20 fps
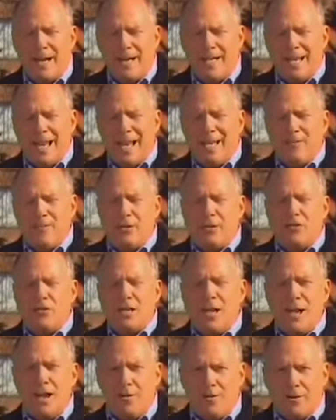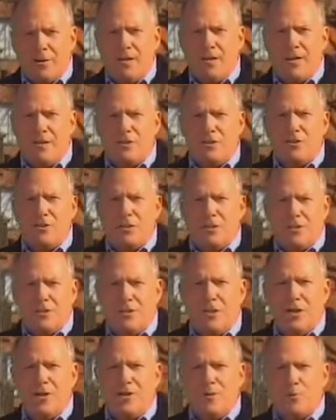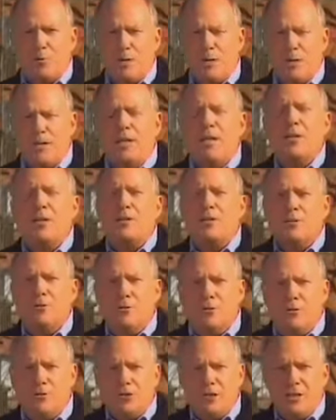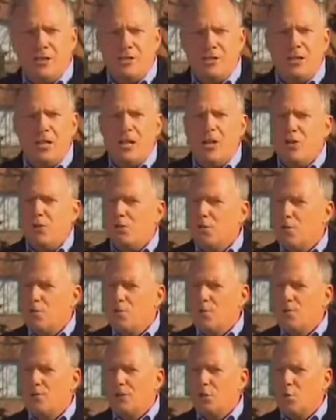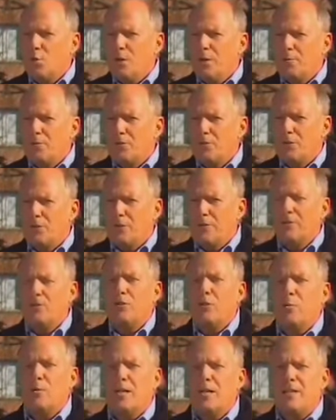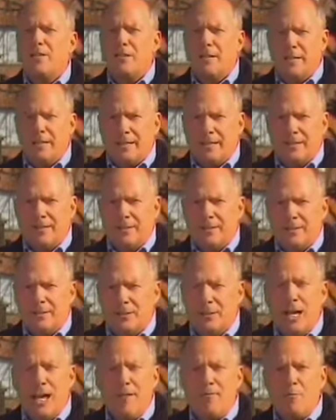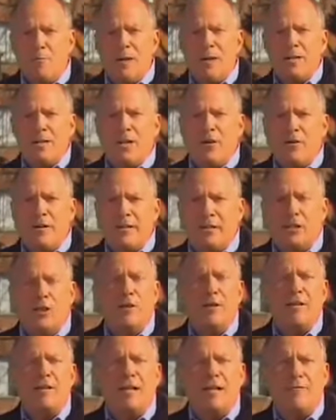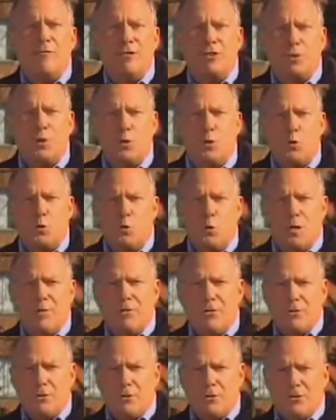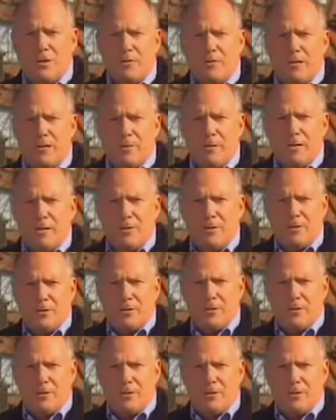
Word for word: and at this hour, he is still on the run. Good news is no, no one was hurt, no money taken. Live in Mount Airy, Larry Davis, Local 12 News. Tiffany, back to